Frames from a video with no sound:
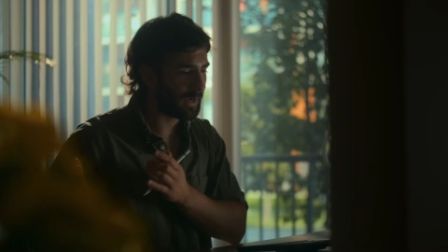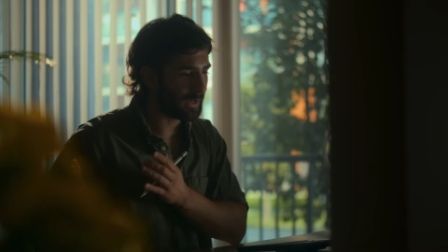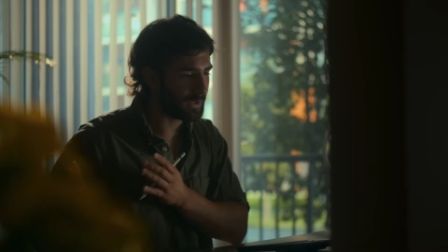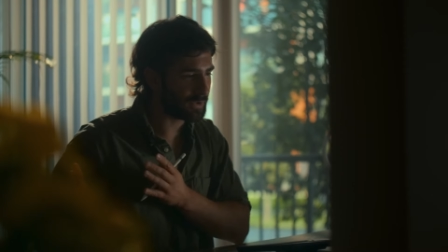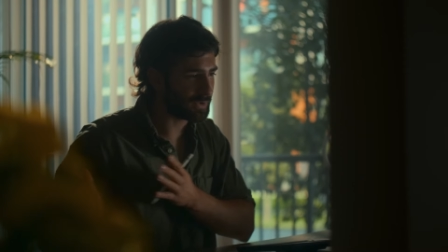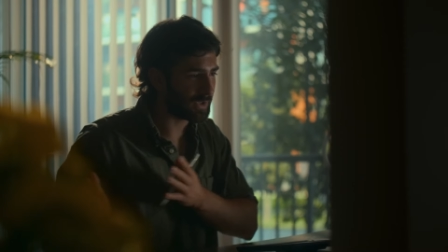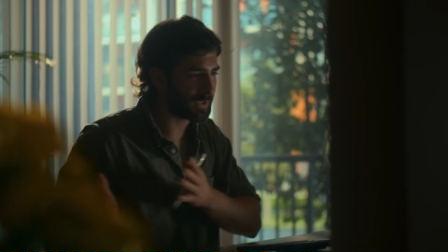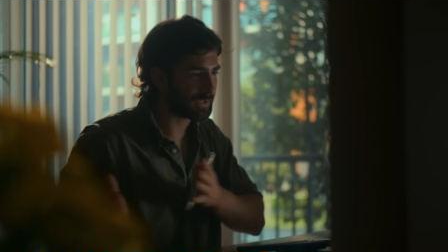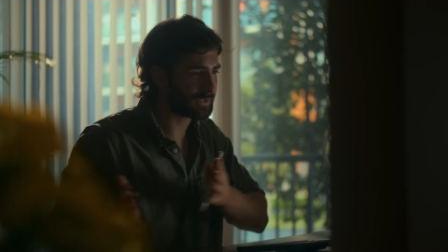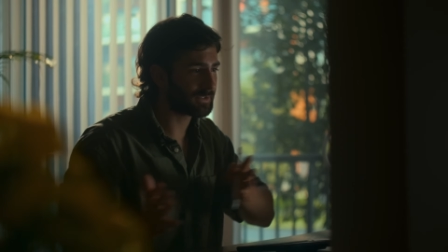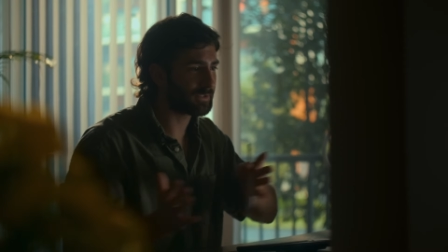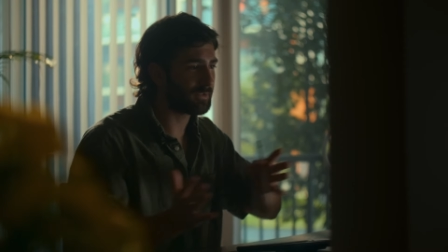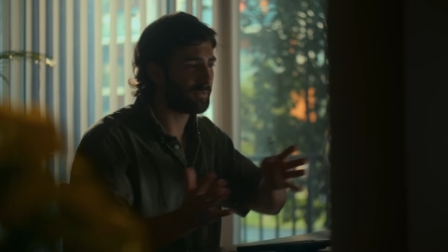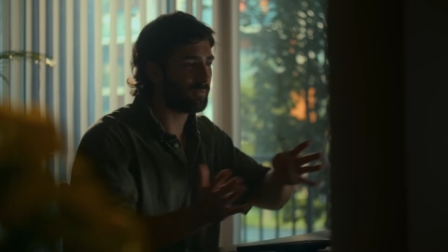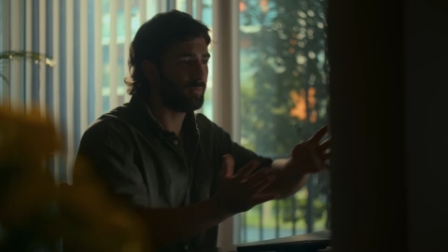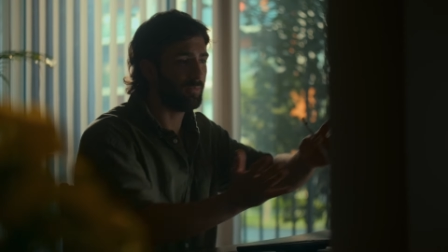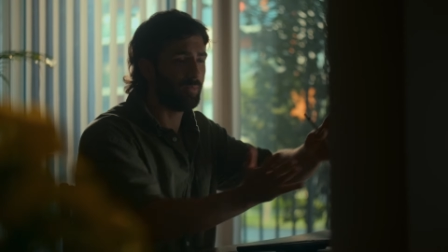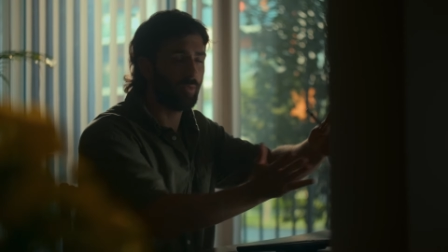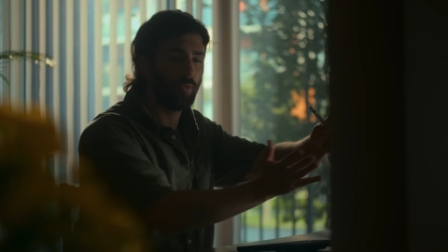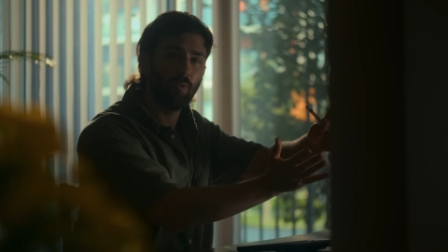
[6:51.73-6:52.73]
I just
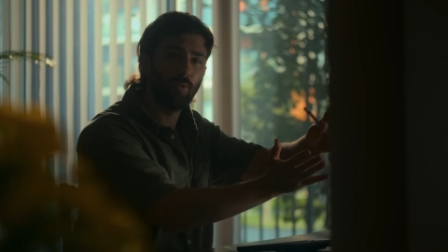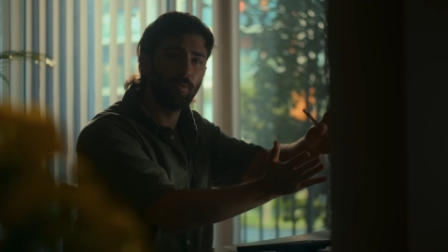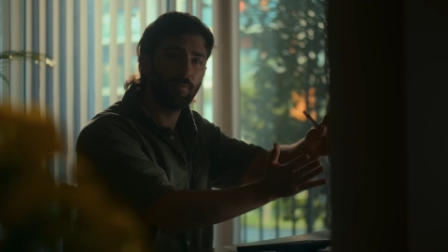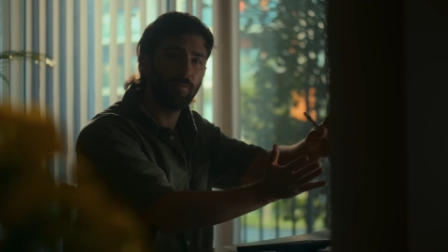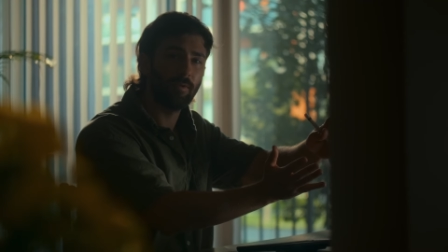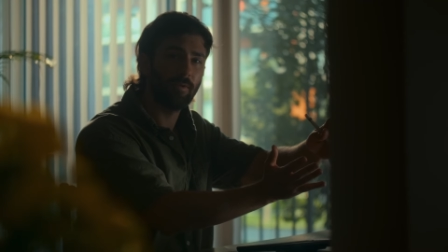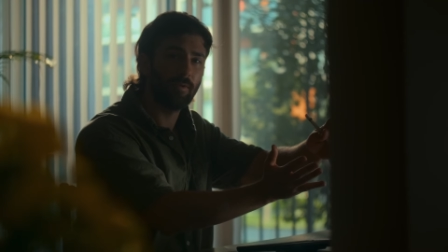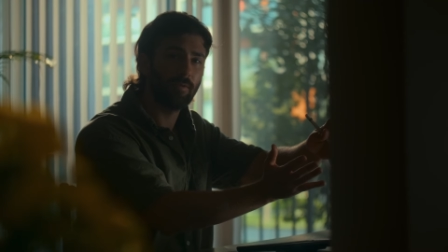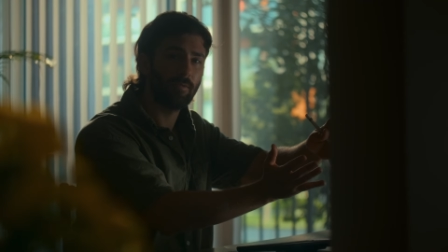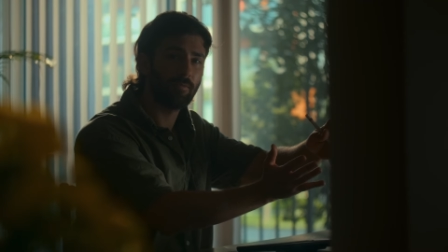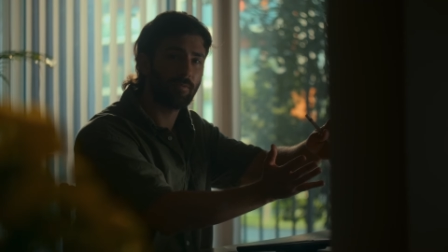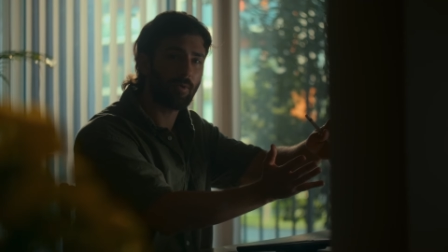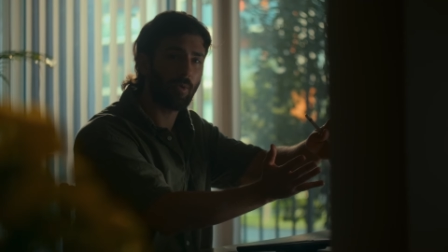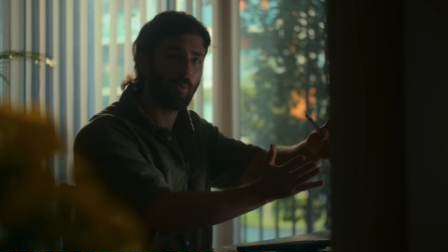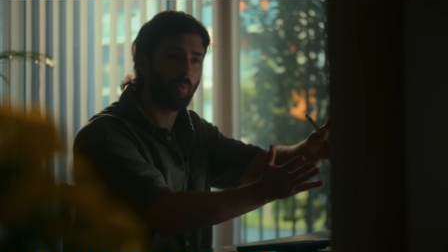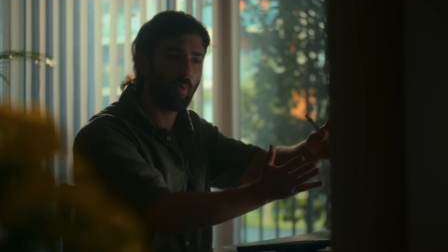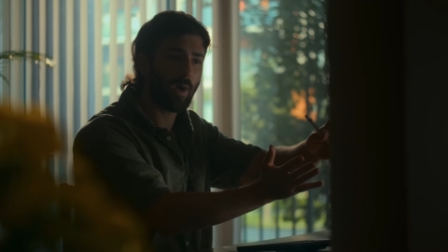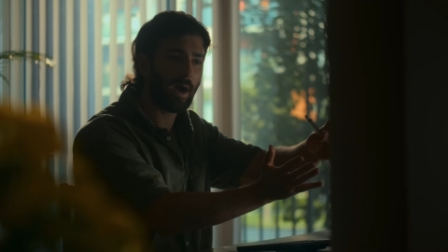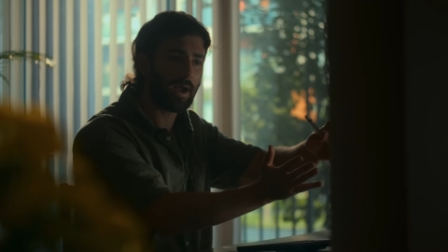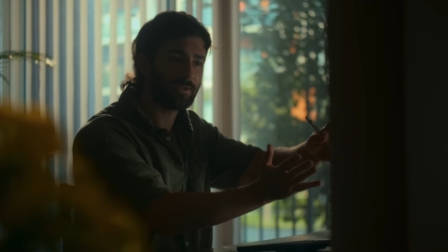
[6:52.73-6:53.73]
move
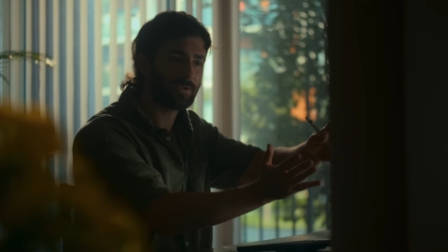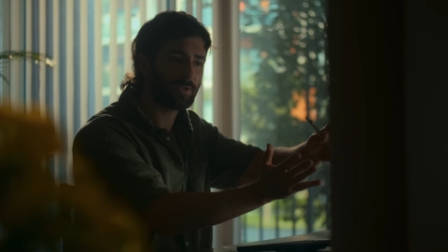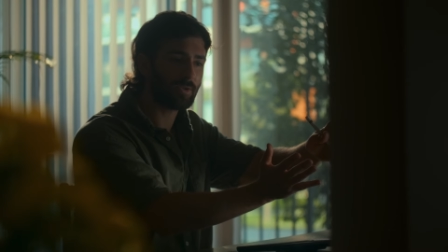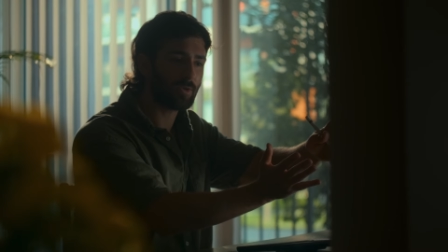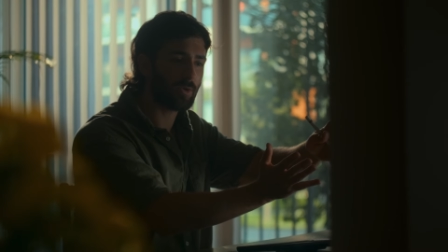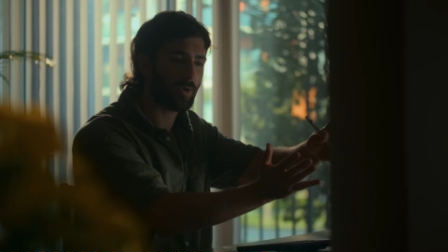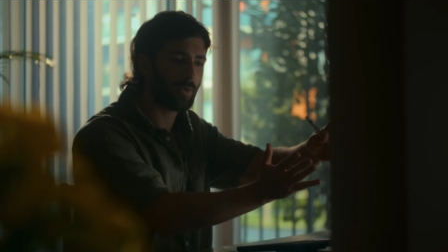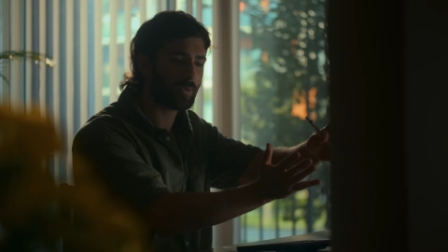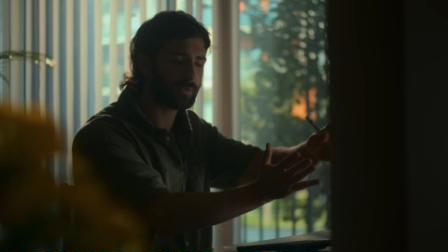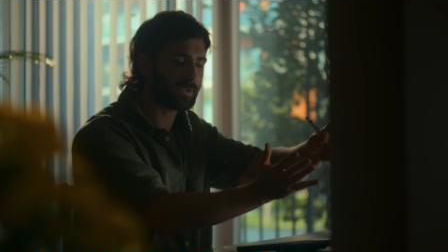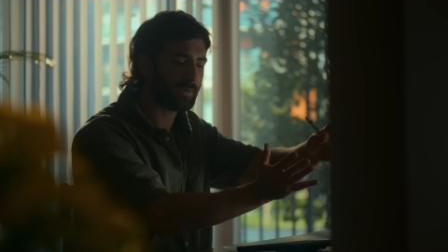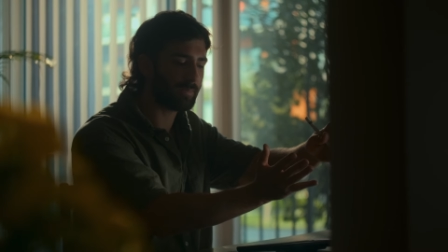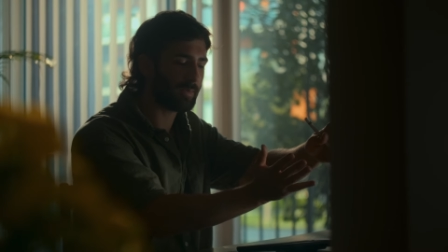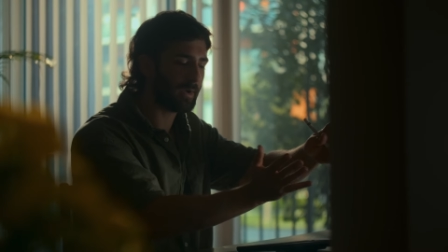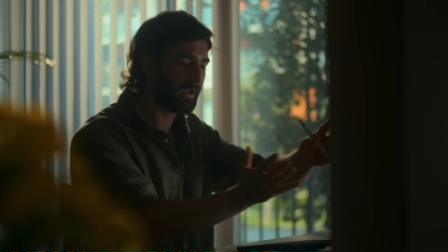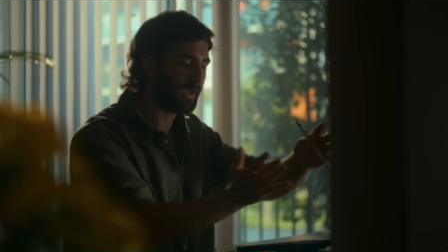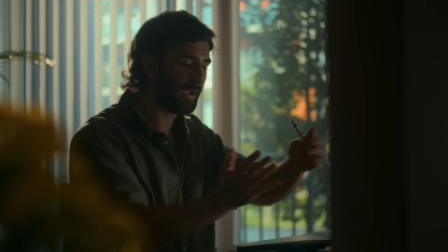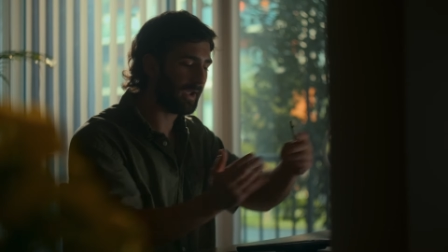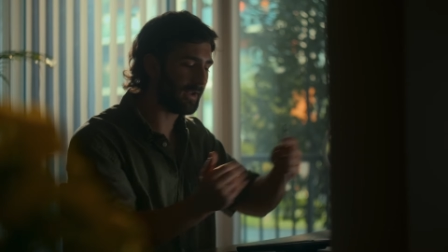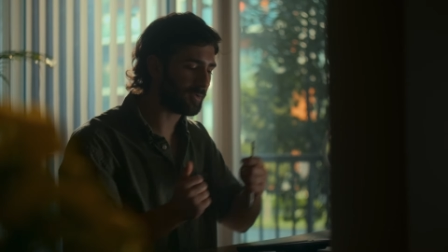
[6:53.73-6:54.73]
from wide to close up
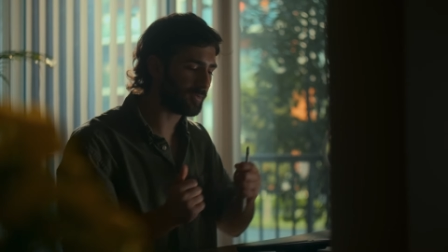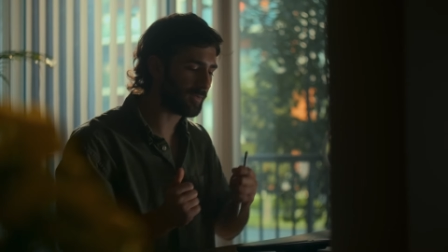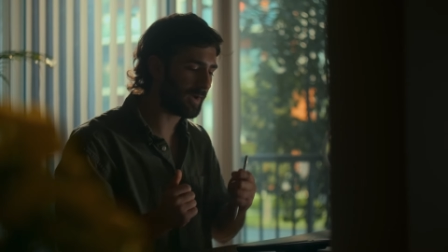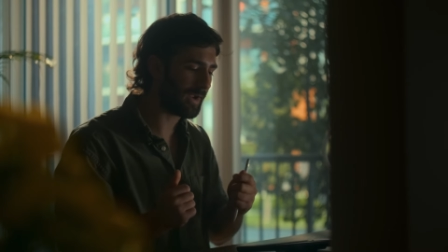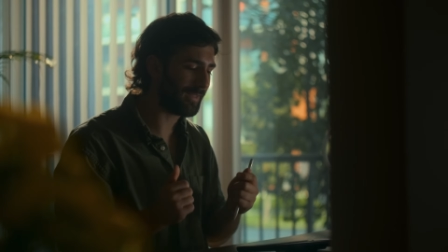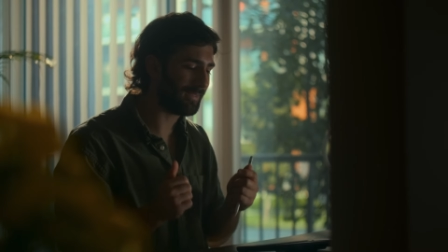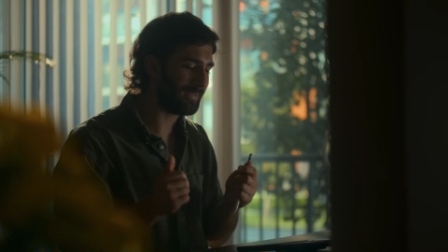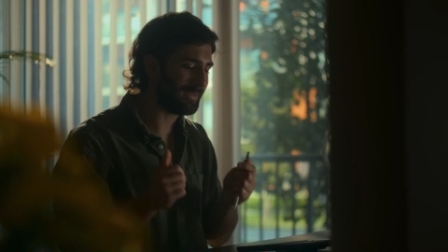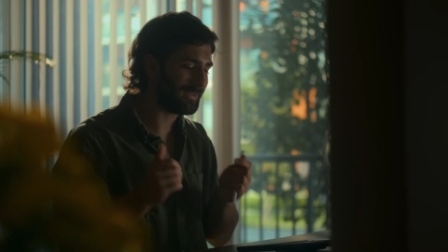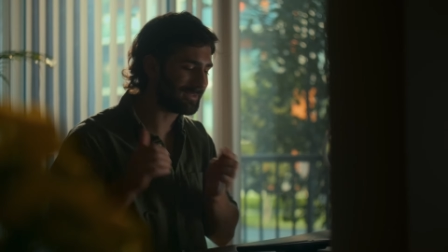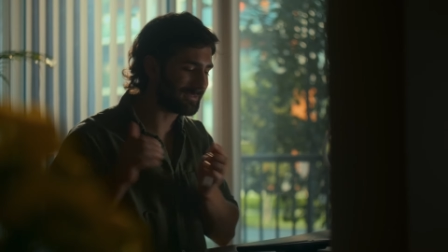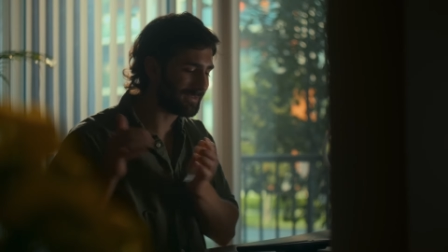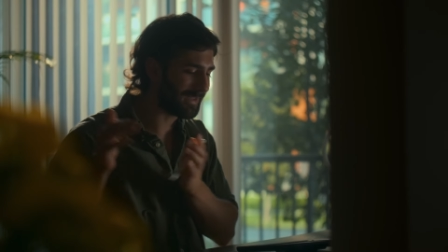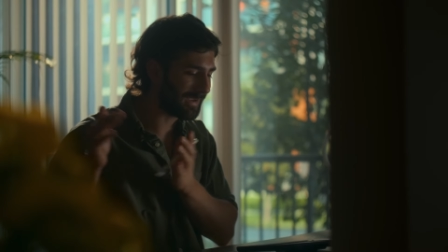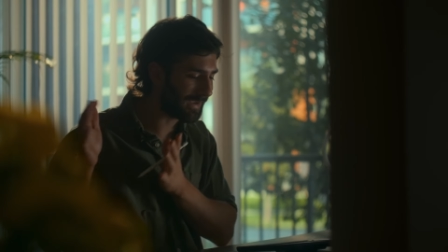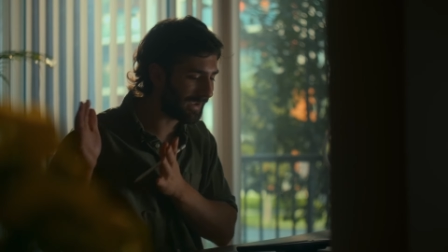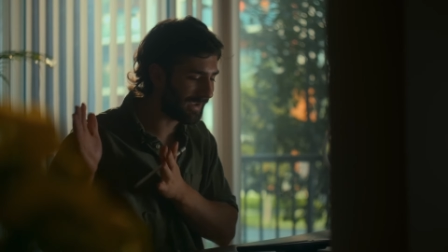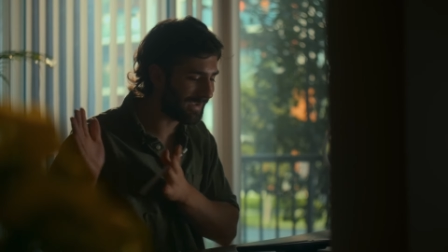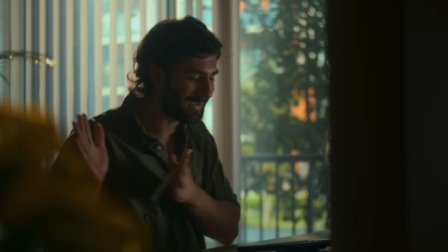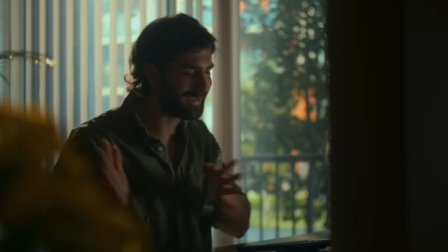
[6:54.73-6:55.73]
and create this
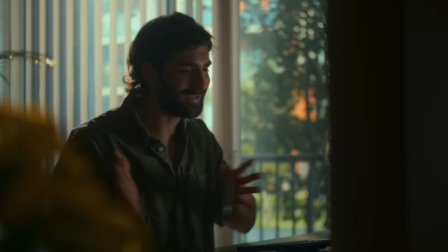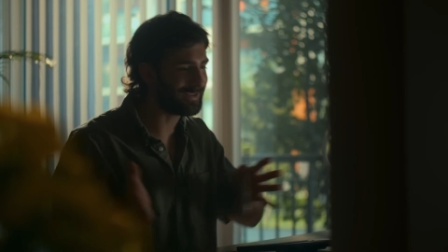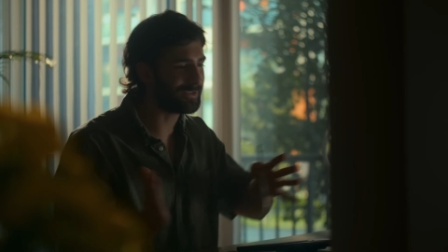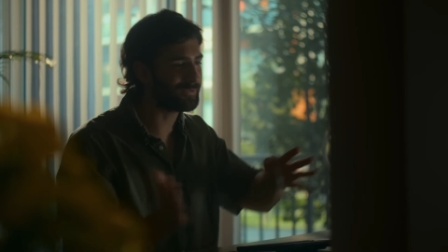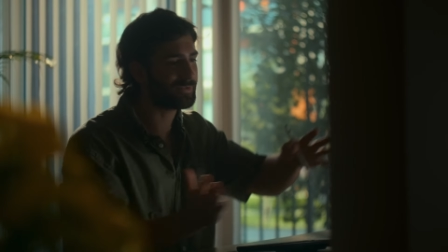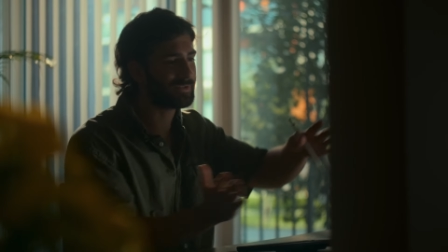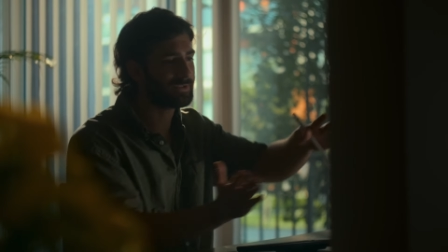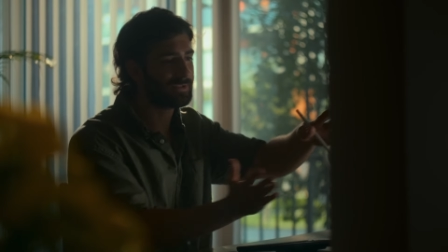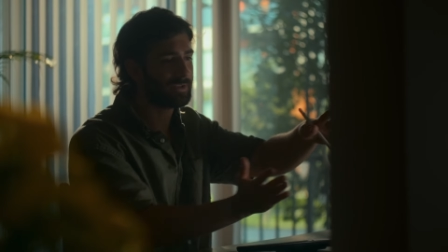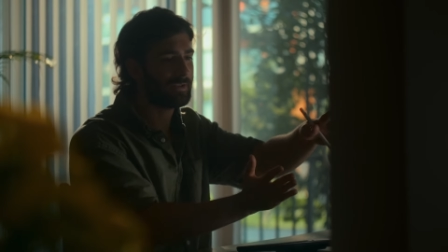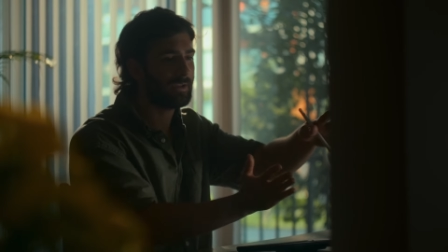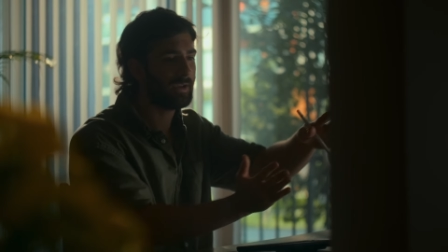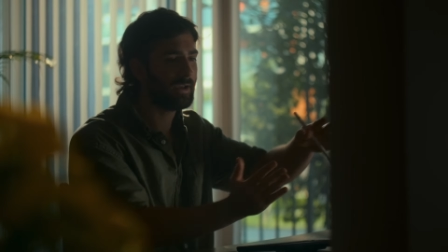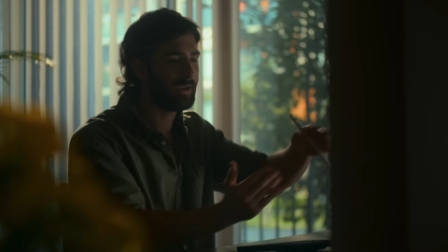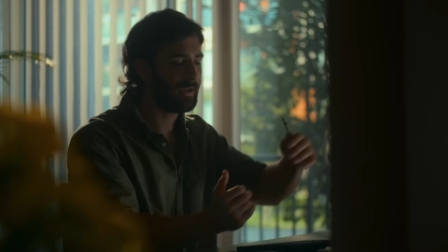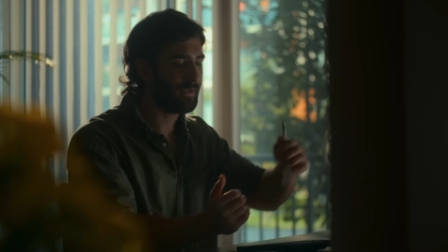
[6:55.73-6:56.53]
like an interesting,